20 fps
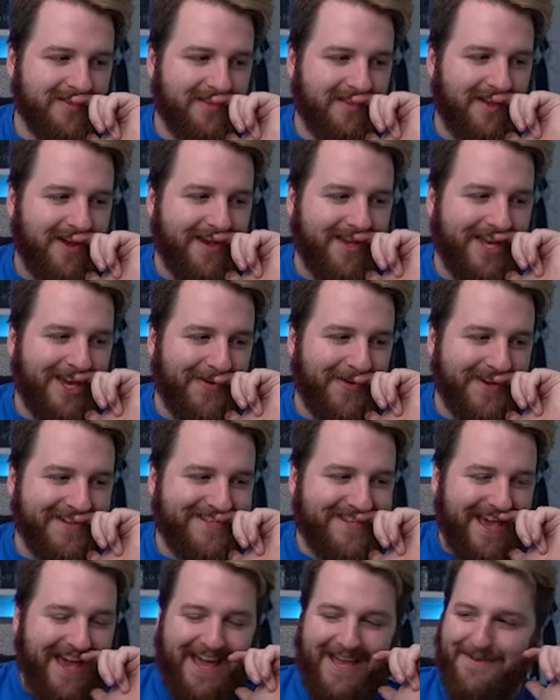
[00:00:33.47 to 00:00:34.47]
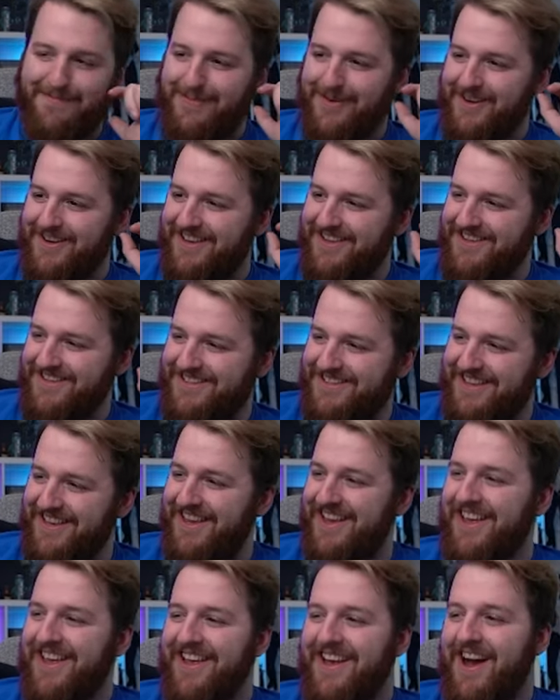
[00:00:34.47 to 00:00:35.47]
like USA bots.
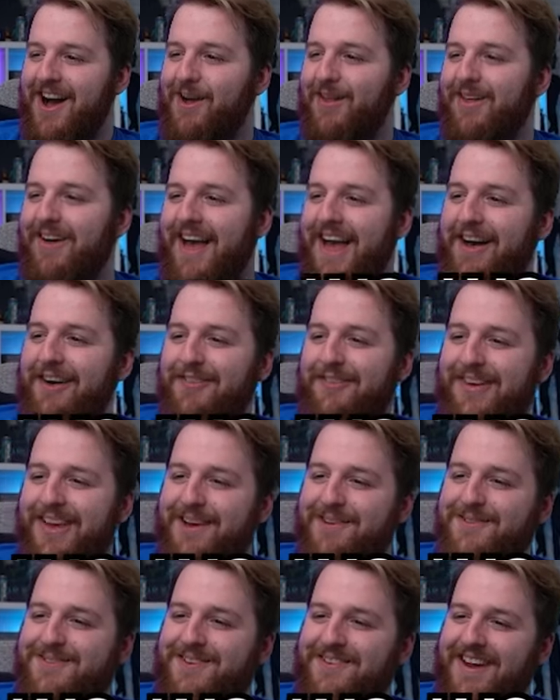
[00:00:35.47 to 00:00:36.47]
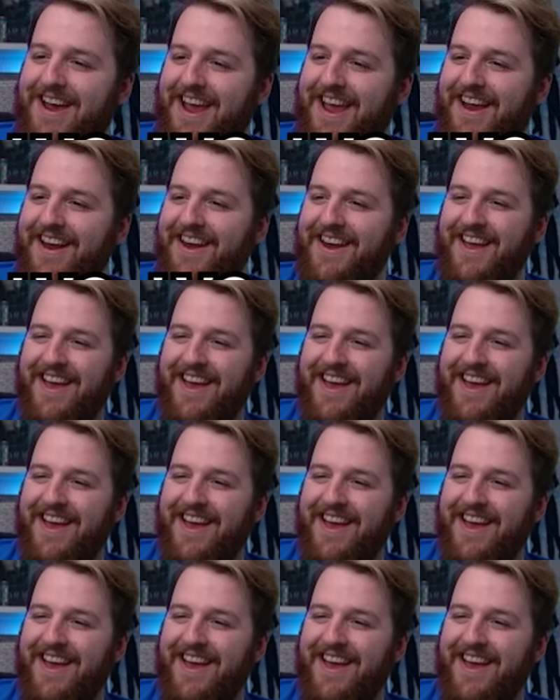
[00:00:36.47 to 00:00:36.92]
oh, look, LVO terrain.